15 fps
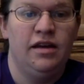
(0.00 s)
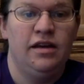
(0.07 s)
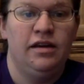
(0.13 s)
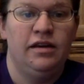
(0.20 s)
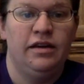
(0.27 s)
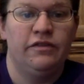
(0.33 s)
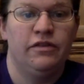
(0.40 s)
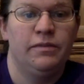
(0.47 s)

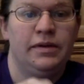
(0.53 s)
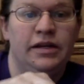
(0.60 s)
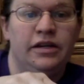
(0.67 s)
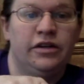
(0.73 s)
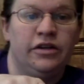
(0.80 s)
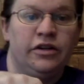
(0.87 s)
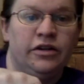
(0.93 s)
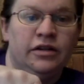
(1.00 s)
and from
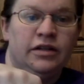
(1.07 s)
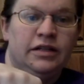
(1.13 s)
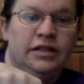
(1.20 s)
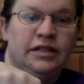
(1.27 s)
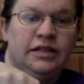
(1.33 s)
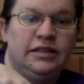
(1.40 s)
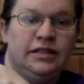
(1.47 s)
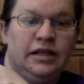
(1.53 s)
here
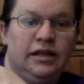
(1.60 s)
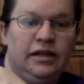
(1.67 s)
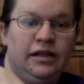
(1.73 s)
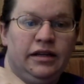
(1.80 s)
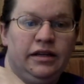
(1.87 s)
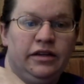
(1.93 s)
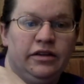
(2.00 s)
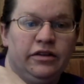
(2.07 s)
to
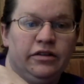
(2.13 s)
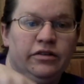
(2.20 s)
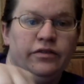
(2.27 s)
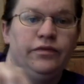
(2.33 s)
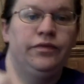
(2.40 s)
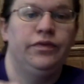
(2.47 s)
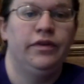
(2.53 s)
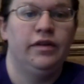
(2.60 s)
here
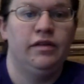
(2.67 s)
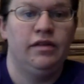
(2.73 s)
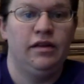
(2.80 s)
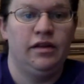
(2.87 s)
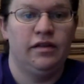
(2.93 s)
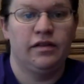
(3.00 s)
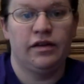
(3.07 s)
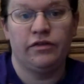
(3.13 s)
is the
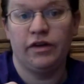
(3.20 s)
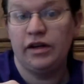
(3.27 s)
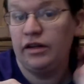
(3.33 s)
inside radius.